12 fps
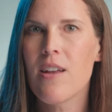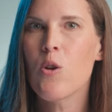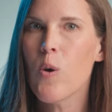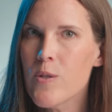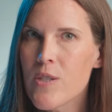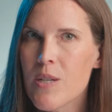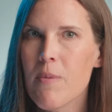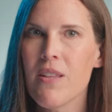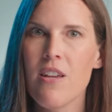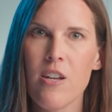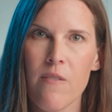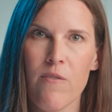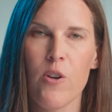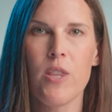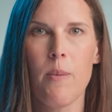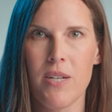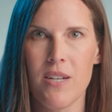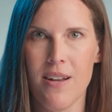and ultimately convert
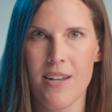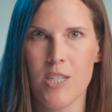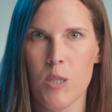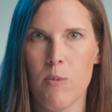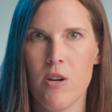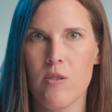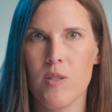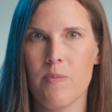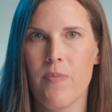them into customers.